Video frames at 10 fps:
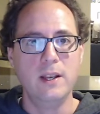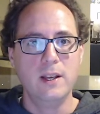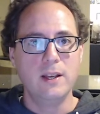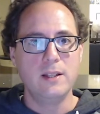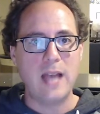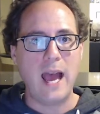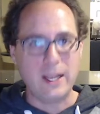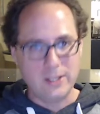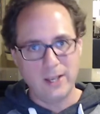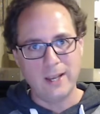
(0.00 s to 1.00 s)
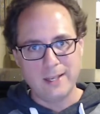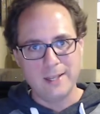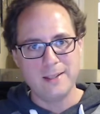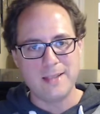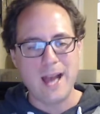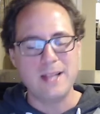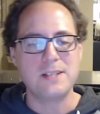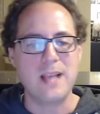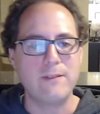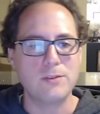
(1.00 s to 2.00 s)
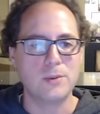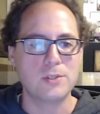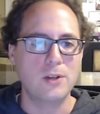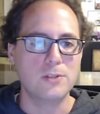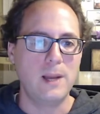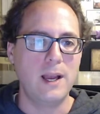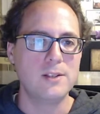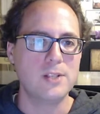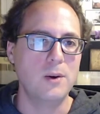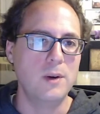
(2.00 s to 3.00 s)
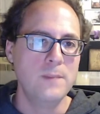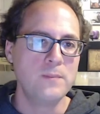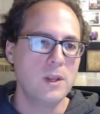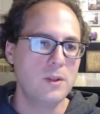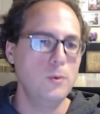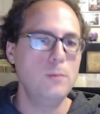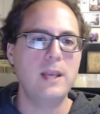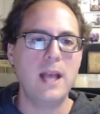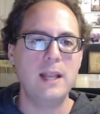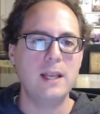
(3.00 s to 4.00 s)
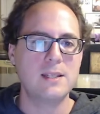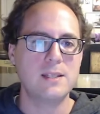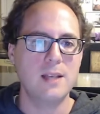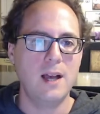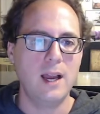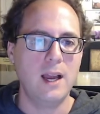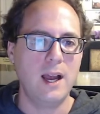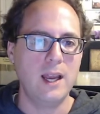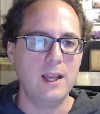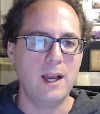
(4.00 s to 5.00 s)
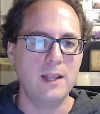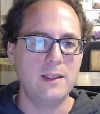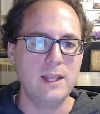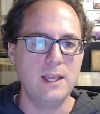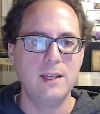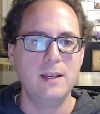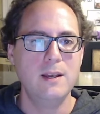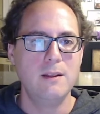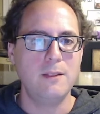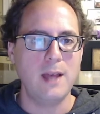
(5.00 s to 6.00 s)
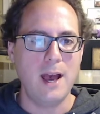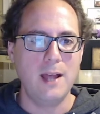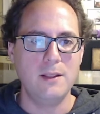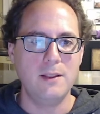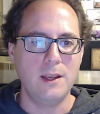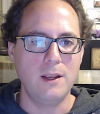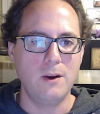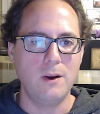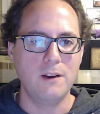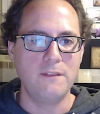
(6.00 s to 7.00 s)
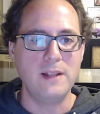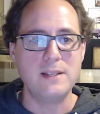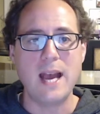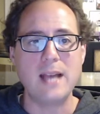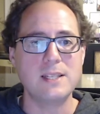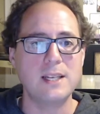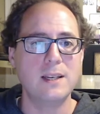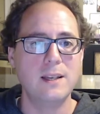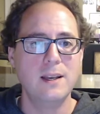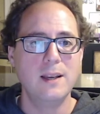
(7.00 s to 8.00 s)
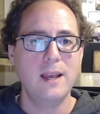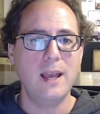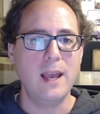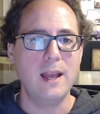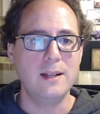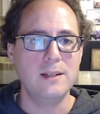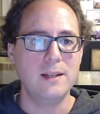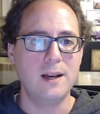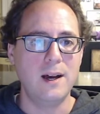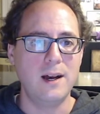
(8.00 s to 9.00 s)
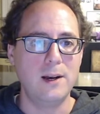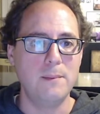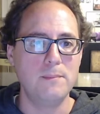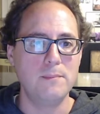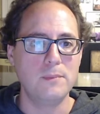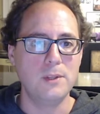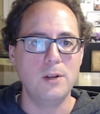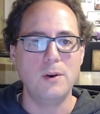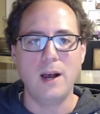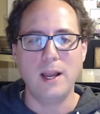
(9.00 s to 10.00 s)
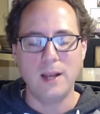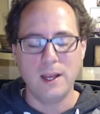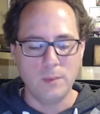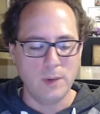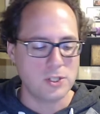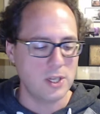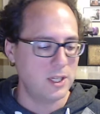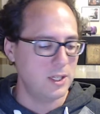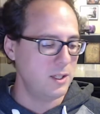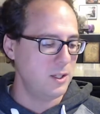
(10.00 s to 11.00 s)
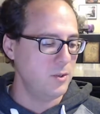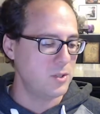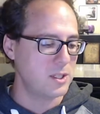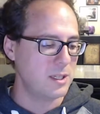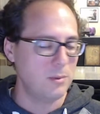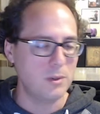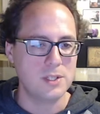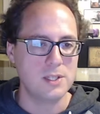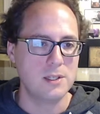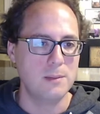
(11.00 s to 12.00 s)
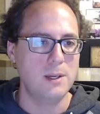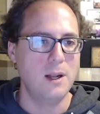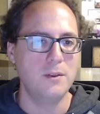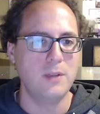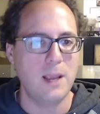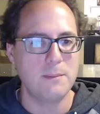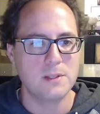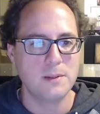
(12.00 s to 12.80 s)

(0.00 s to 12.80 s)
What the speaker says: tagline that Savage Worlds goes by. So wound mechanics, I think that they are fantastic, and I wish I could use a similar system in other games.